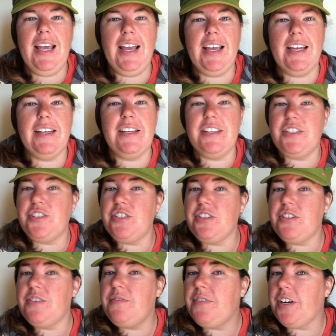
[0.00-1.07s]
And it's
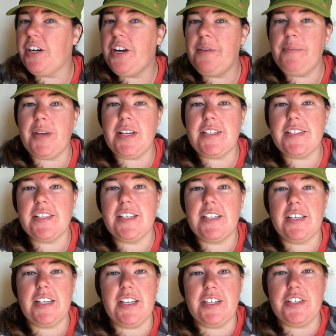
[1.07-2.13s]
just a very
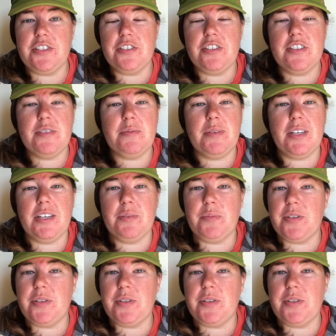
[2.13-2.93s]
basic insurance plan.